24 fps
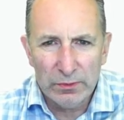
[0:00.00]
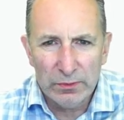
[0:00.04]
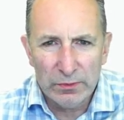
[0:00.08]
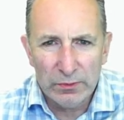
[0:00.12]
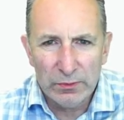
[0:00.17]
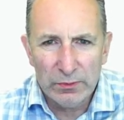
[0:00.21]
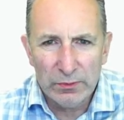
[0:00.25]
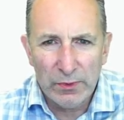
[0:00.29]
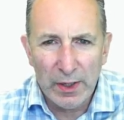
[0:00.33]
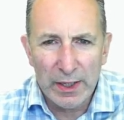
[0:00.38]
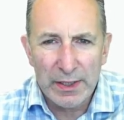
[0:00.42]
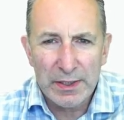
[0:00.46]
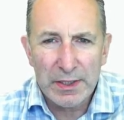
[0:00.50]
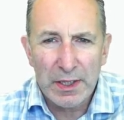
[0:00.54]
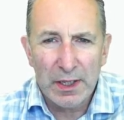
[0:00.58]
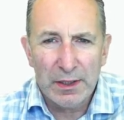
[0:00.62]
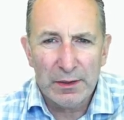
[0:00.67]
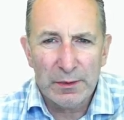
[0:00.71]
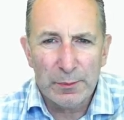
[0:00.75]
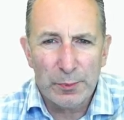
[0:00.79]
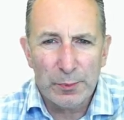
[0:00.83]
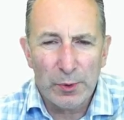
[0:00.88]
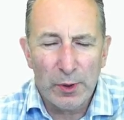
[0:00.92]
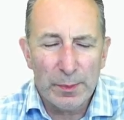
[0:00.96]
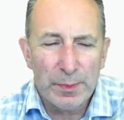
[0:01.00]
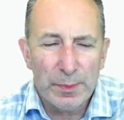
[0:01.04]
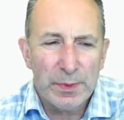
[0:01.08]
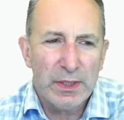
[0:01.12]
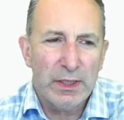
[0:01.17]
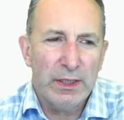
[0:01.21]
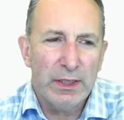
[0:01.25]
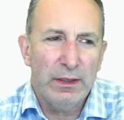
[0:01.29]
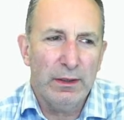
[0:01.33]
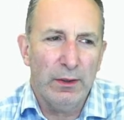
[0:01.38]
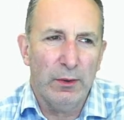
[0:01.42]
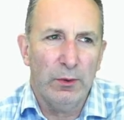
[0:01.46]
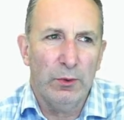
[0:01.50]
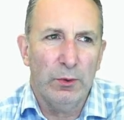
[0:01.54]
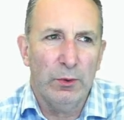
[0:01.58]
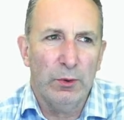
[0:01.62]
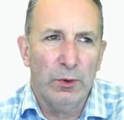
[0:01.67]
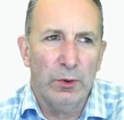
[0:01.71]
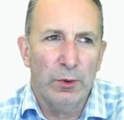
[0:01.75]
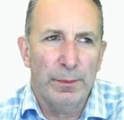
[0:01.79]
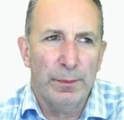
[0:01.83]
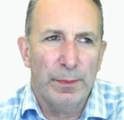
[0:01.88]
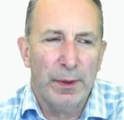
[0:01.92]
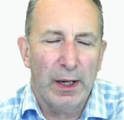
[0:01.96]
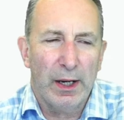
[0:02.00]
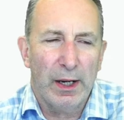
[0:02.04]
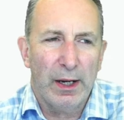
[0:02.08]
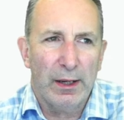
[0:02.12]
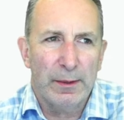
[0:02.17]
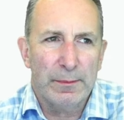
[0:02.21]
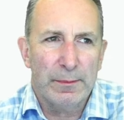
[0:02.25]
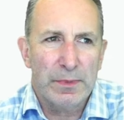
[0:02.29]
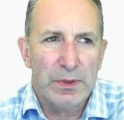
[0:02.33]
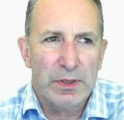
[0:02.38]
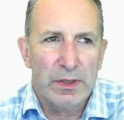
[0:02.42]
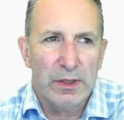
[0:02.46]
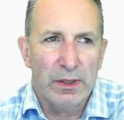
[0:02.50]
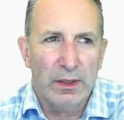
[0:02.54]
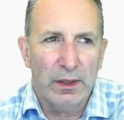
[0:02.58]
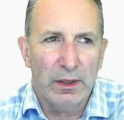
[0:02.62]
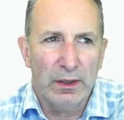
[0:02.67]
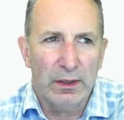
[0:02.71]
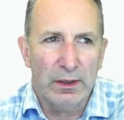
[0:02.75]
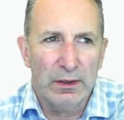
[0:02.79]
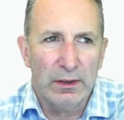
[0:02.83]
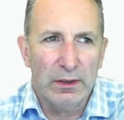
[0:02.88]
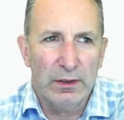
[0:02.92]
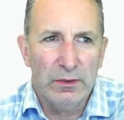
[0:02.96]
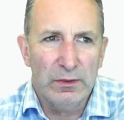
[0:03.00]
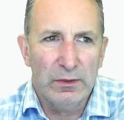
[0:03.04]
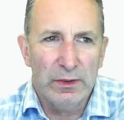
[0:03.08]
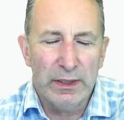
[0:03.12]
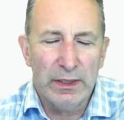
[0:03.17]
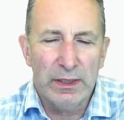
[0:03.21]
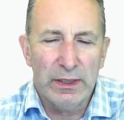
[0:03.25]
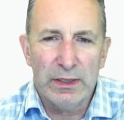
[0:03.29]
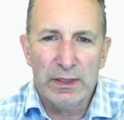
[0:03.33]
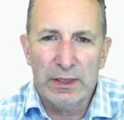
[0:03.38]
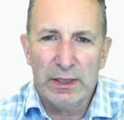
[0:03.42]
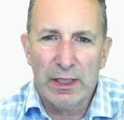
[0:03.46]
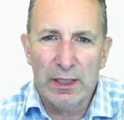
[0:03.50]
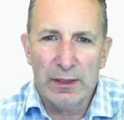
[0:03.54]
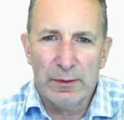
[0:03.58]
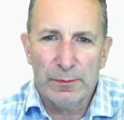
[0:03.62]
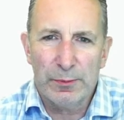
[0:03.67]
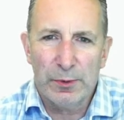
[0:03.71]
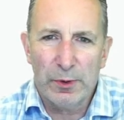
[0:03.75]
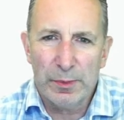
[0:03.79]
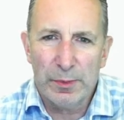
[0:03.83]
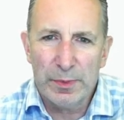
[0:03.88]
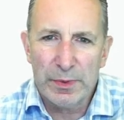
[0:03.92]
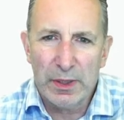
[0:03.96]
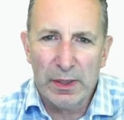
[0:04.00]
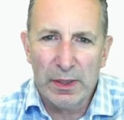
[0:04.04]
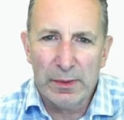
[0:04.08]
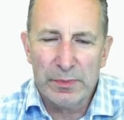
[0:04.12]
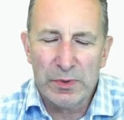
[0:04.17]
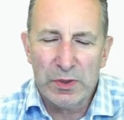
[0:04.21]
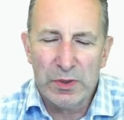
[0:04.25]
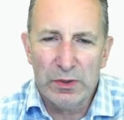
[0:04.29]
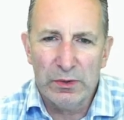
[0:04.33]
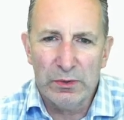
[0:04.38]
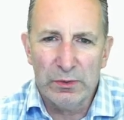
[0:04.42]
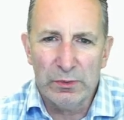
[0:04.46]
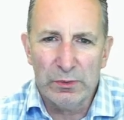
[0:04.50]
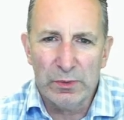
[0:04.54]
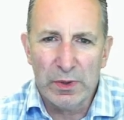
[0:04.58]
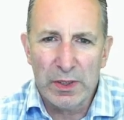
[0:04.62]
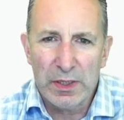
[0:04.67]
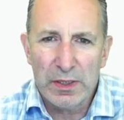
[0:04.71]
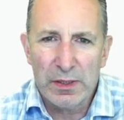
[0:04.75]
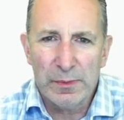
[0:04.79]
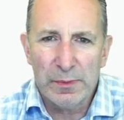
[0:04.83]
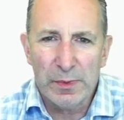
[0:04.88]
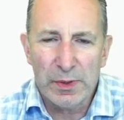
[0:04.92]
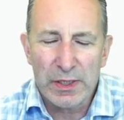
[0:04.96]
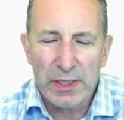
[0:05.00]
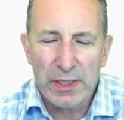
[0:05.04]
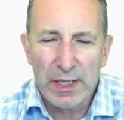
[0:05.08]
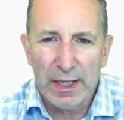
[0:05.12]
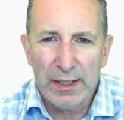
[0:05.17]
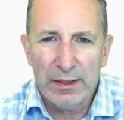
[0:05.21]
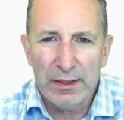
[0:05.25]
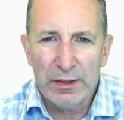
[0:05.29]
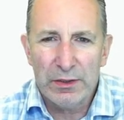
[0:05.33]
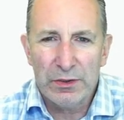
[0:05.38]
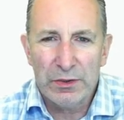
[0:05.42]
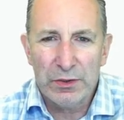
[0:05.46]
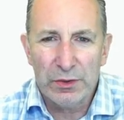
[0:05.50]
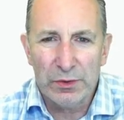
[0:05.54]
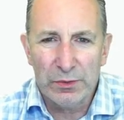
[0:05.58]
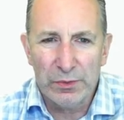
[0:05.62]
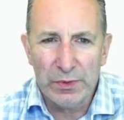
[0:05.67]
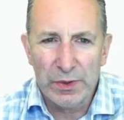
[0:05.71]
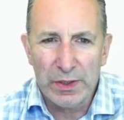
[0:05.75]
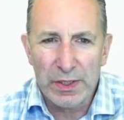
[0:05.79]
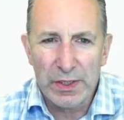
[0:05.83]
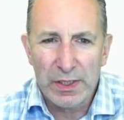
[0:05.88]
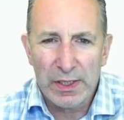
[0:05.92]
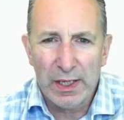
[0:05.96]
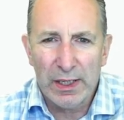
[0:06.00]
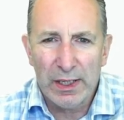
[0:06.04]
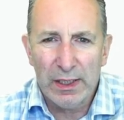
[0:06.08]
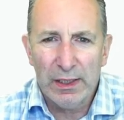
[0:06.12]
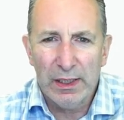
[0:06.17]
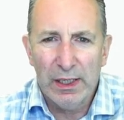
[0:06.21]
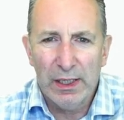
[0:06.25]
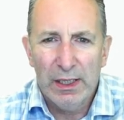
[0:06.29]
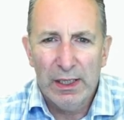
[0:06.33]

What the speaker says: rent out the property, or perhaps you needed to get the property up to reasonable standard to resell,